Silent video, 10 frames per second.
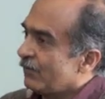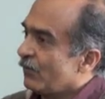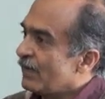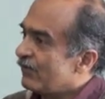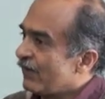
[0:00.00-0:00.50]

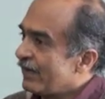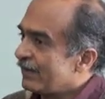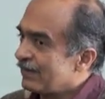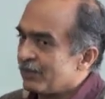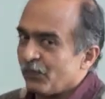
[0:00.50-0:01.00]
Only one
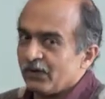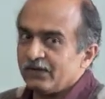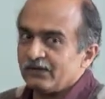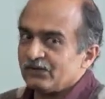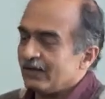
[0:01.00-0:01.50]
other
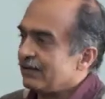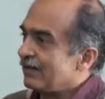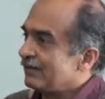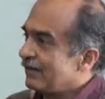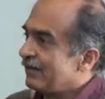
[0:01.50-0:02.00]
politician,
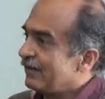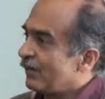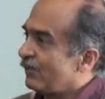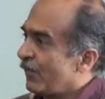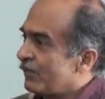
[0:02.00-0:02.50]
that is the
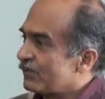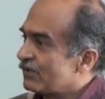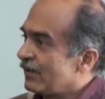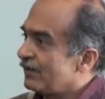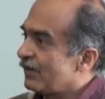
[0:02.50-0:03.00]
leader of
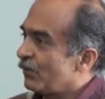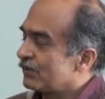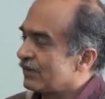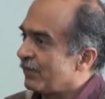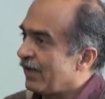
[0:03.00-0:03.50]
opposition in the
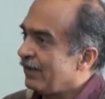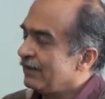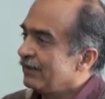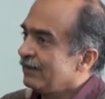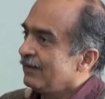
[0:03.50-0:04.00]
Lok Sabha.